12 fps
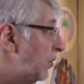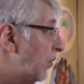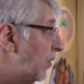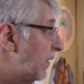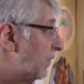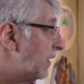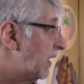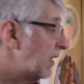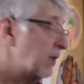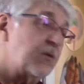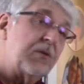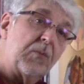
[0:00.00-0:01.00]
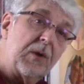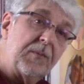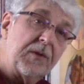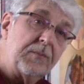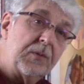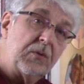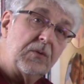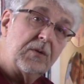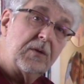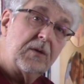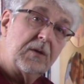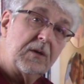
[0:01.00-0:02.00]
You don't even get to the realm of the
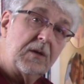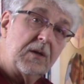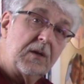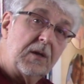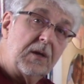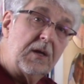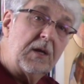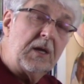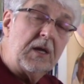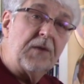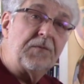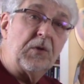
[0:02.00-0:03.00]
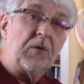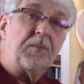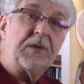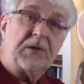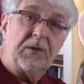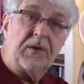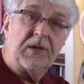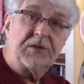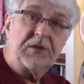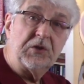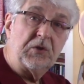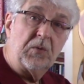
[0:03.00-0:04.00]
moon if you're a
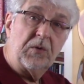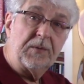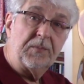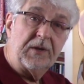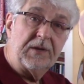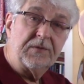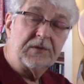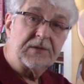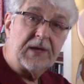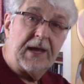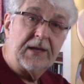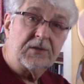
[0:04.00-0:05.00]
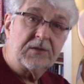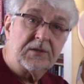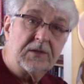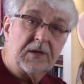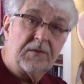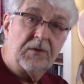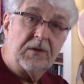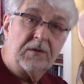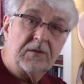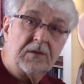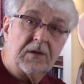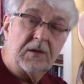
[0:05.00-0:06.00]
materialist and you only believe in science and
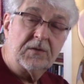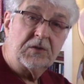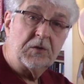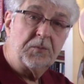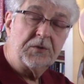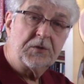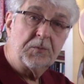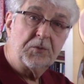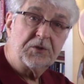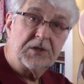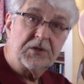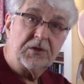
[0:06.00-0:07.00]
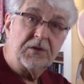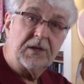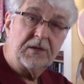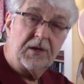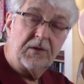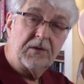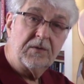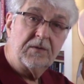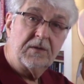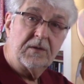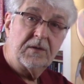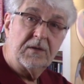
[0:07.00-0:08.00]
every uh, stupid superstition they tell
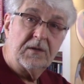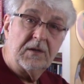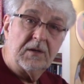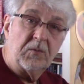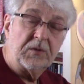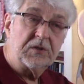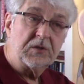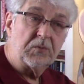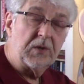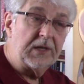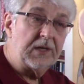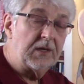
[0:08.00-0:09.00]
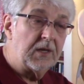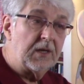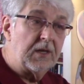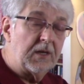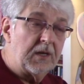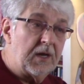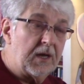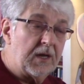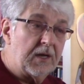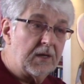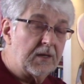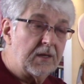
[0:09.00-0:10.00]
you, which is really,
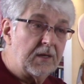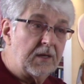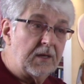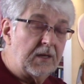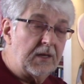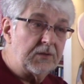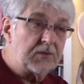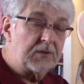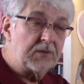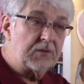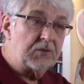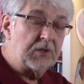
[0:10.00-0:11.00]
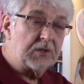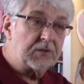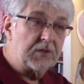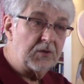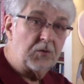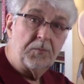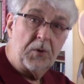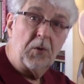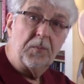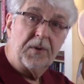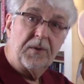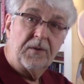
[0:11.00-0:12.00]
uh, it's just a new
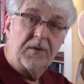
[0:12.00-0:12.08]
pope.